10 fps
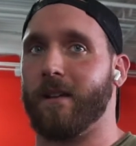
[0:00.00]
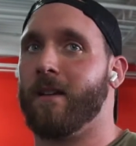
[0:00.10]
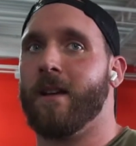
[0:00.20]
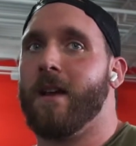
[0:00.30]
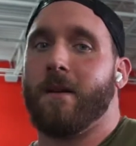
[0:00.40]

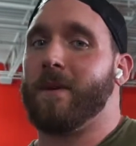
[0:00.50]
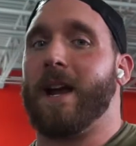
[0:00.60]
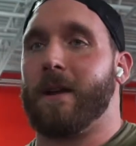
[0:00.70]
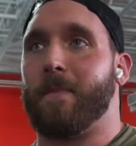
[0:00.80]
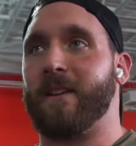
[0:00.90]
I mean, I
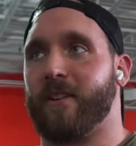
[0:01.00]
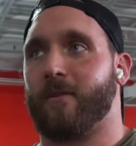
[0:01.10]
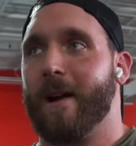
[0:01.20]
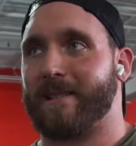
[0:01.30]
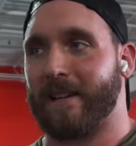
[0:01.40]
eat beef and
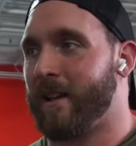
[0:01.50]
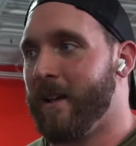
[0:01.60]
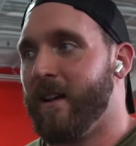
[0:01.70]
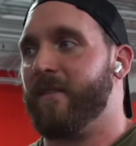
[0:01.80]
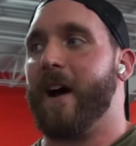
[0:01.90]
rice like
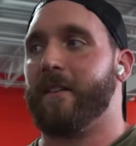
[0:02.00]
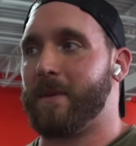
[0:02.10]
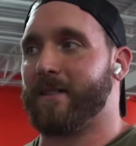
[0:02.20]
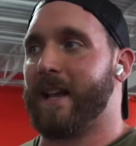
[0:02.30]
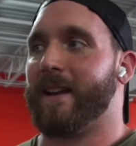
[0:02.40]
5
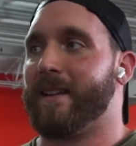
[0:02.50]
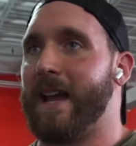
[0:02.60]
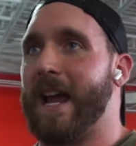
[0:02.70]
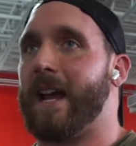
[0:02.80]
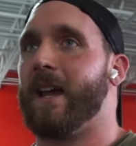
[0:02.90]
meals out of the
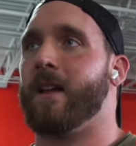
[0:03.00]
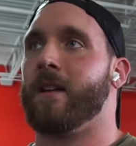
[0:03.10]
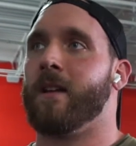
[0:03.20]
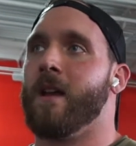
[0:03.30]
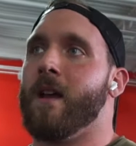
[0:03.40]
day,
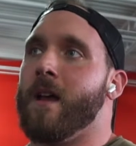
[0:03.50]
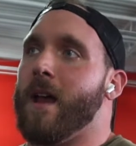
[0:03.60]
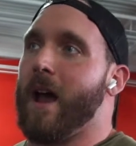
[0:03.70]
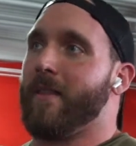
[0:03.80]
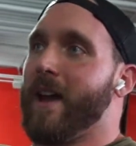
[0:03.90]

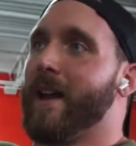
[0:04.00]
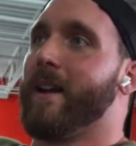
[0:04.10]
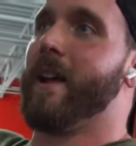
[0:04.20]
and then